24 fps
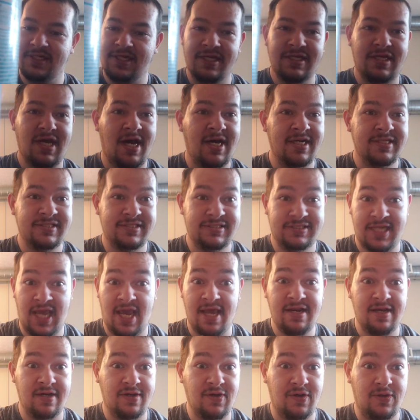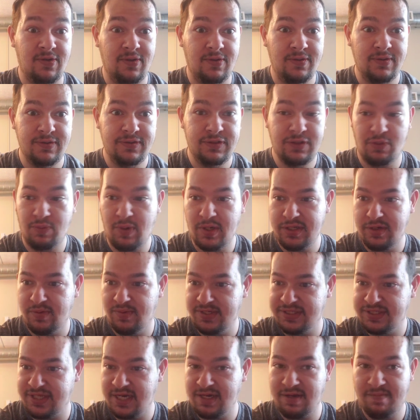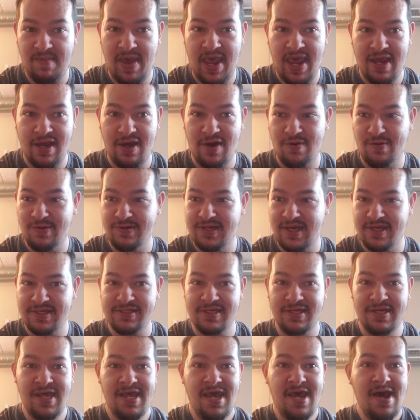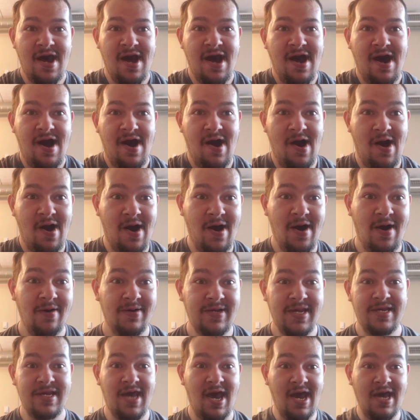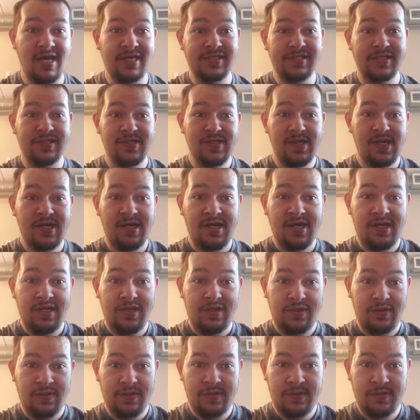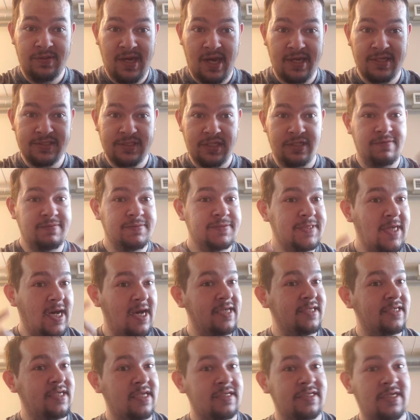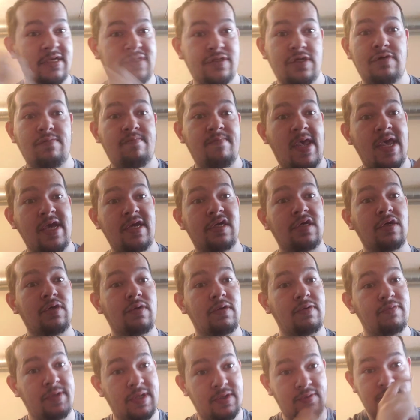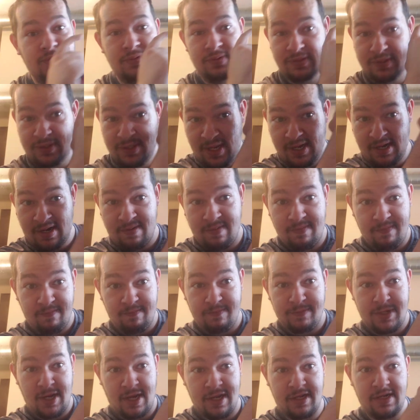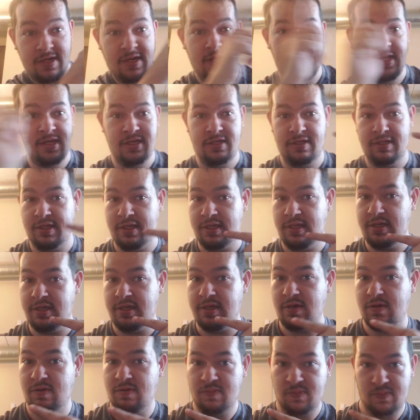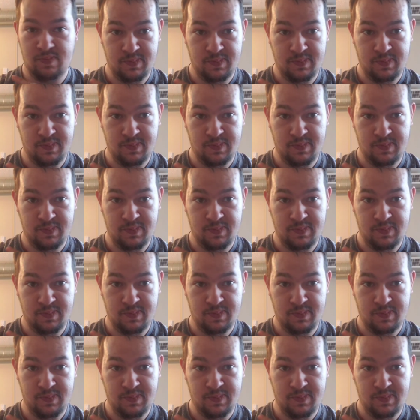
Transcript: like identical to what you would think mango would taste like. Okay guys, you guys could find another mango review that I've done in the